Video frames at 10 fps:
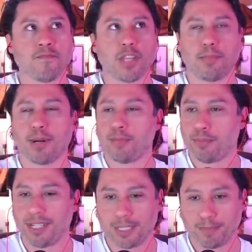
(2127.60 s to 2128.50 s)
the
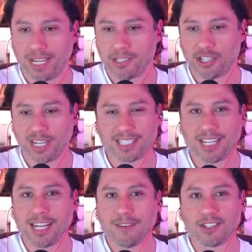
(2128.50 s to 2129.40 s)
purple-pilled debate chicks, they
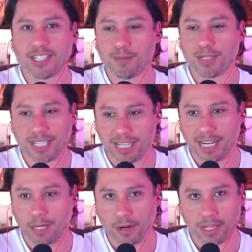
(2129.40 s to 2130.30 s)
never seem to get
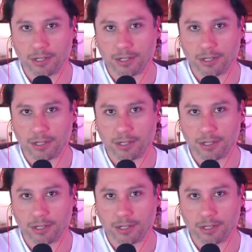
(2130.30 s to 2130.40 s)
anywhere.